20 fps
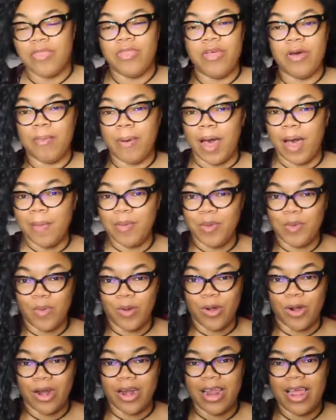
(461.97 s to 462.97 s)
The Poppy
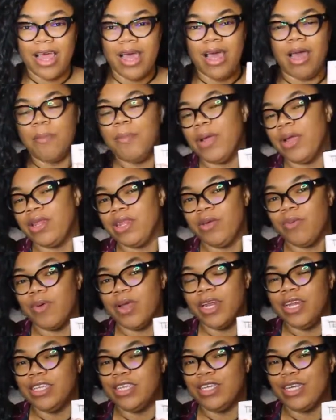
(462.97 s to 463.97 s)
War. Apparently,
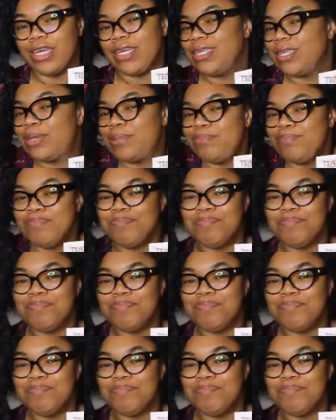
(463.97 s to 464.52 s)
Rin is just